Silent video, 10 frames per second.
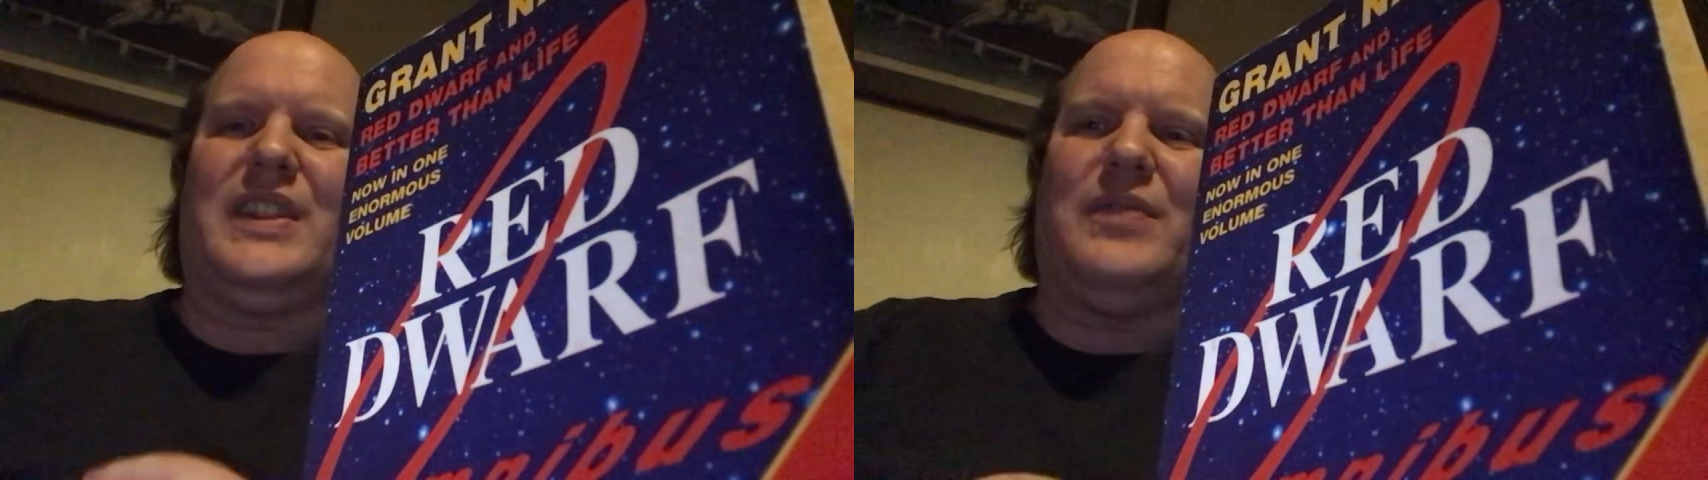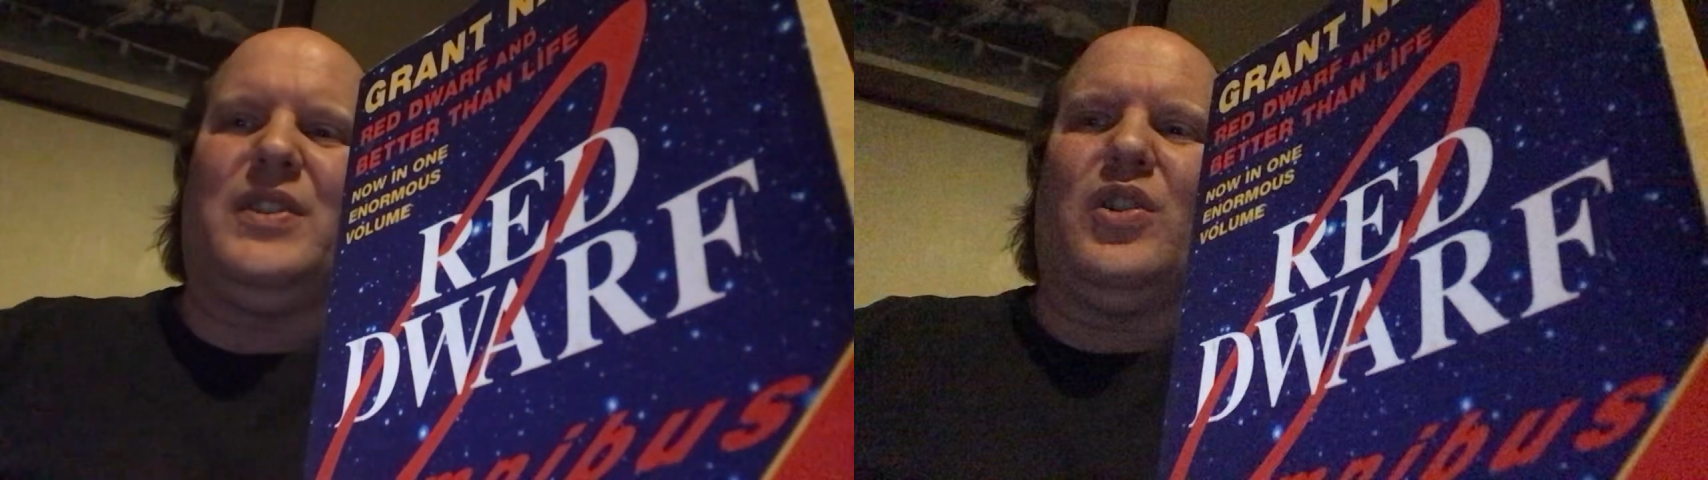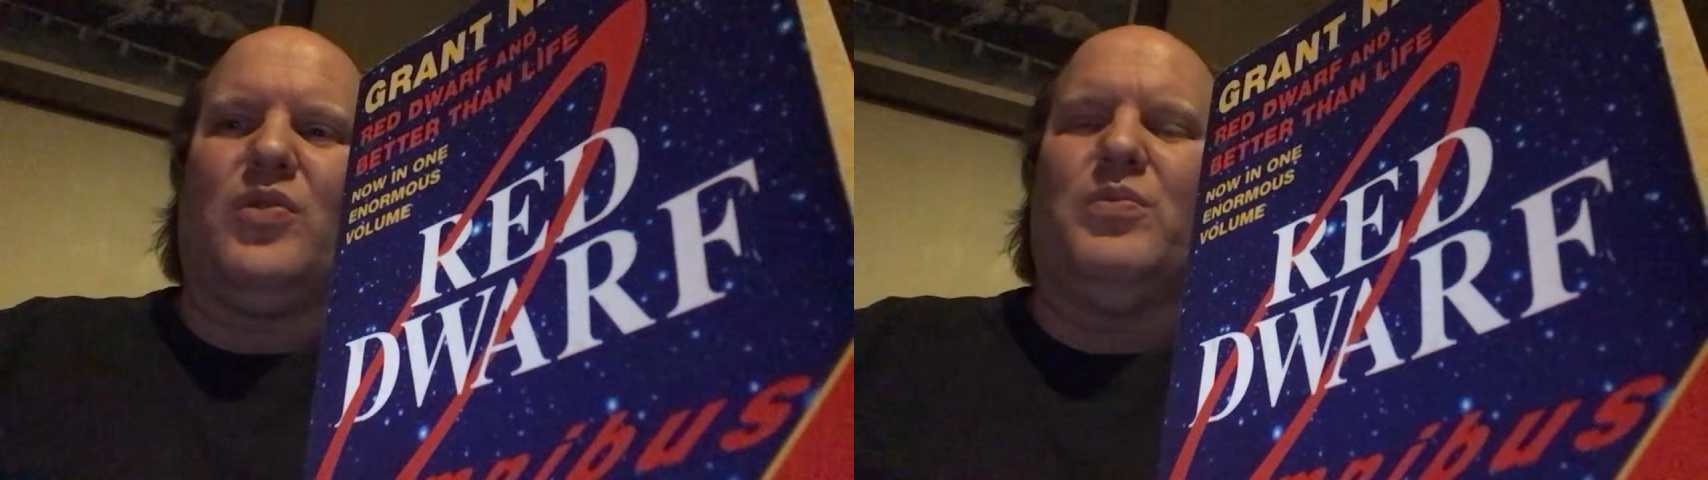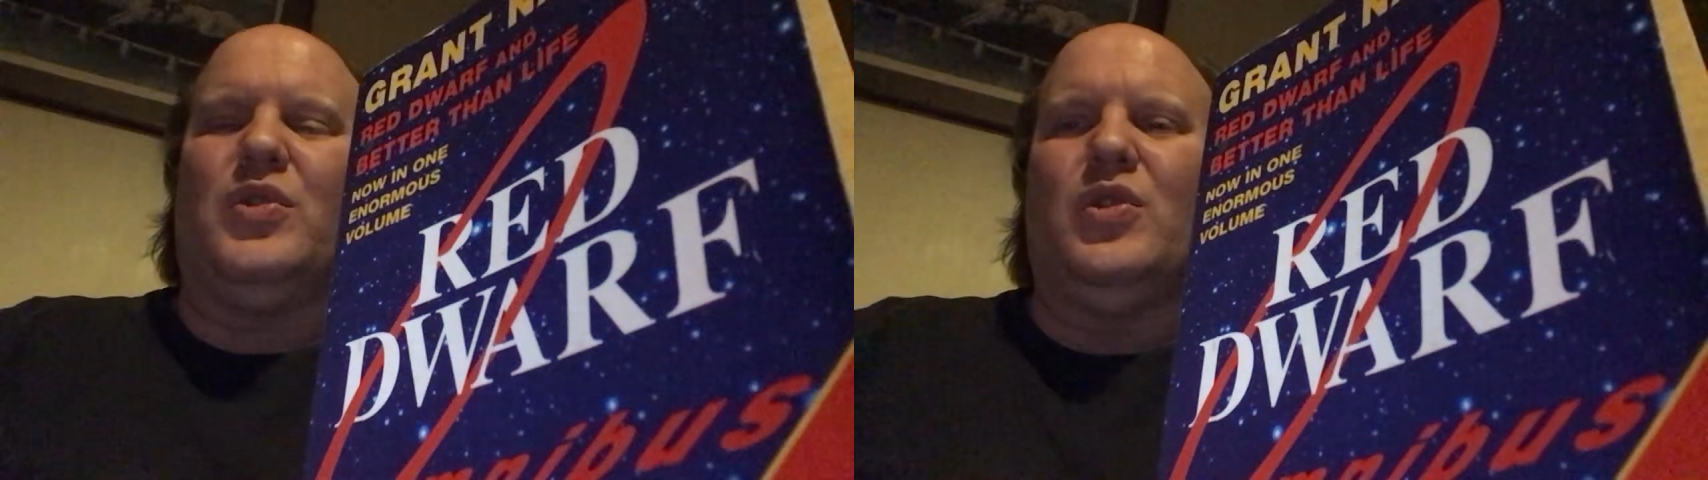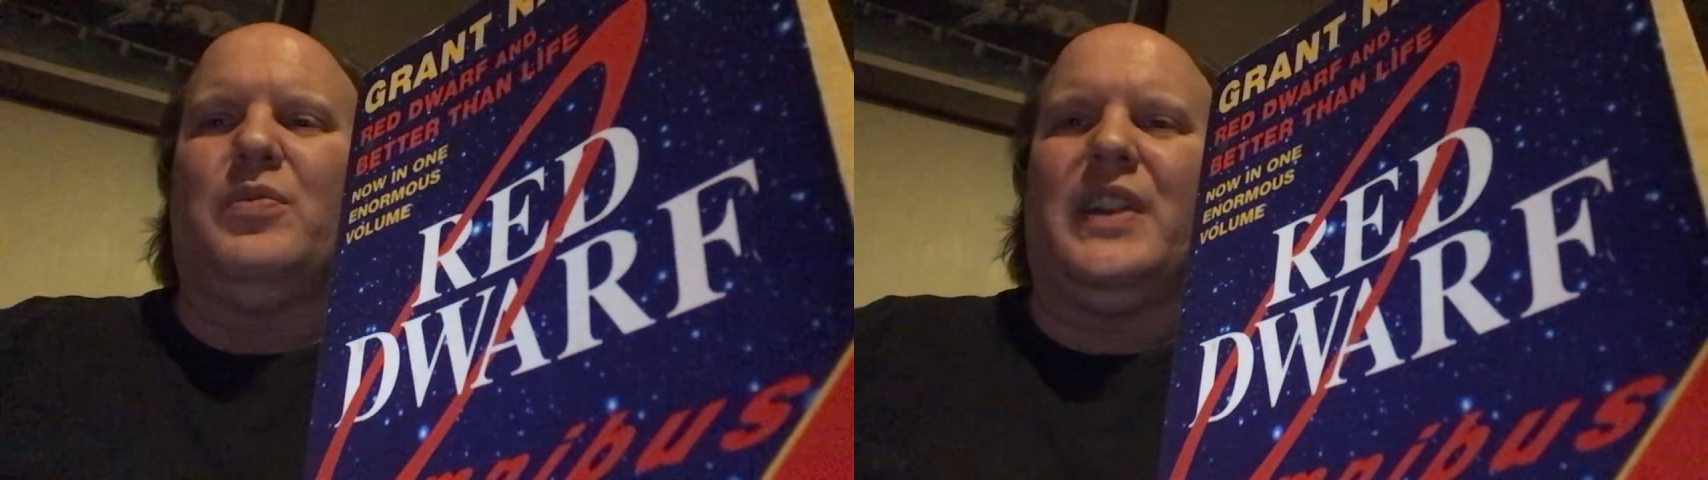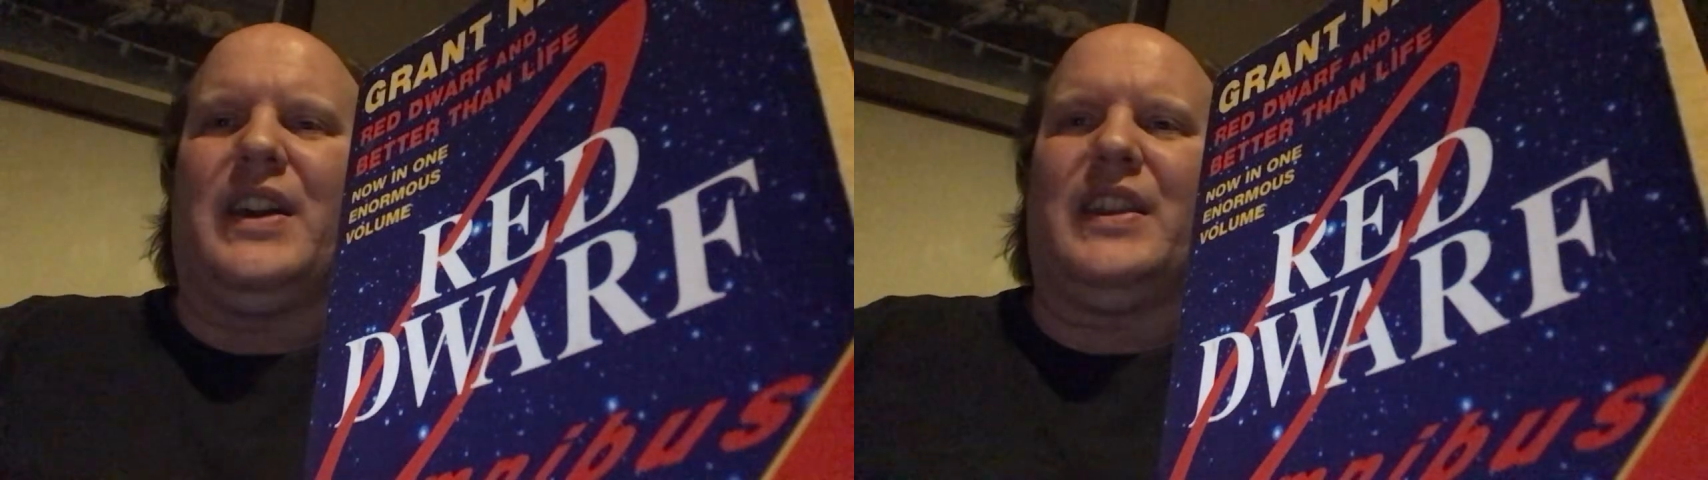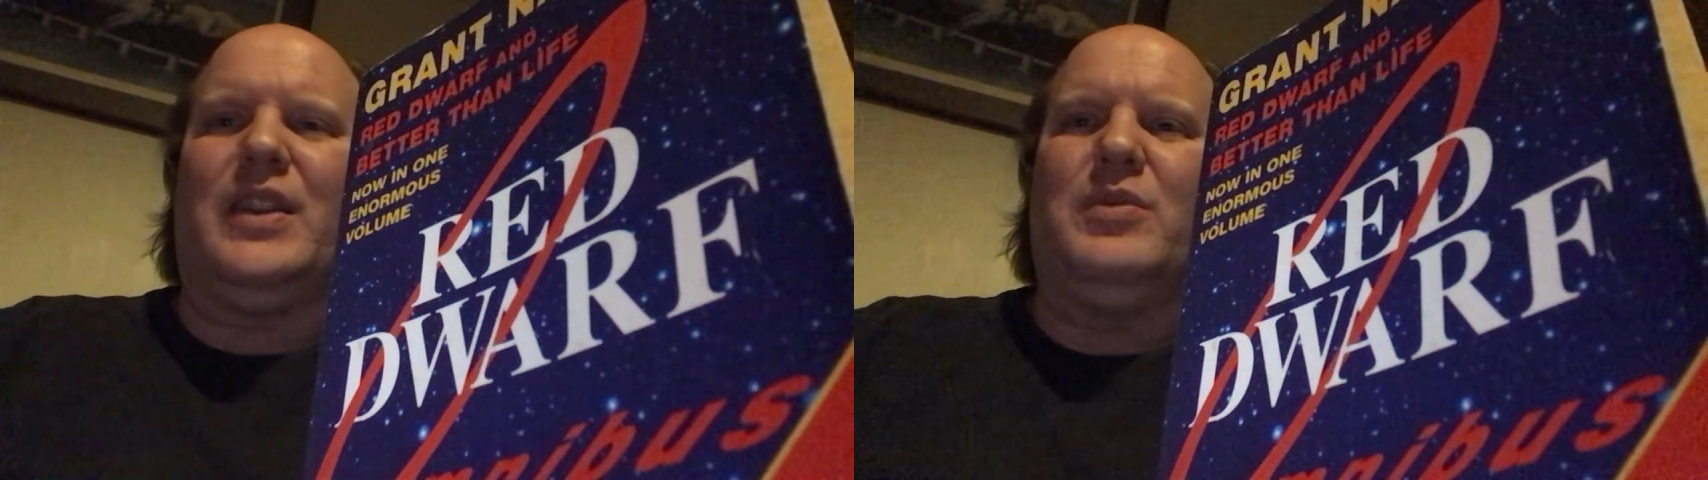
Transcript: have the odd bloop now and again,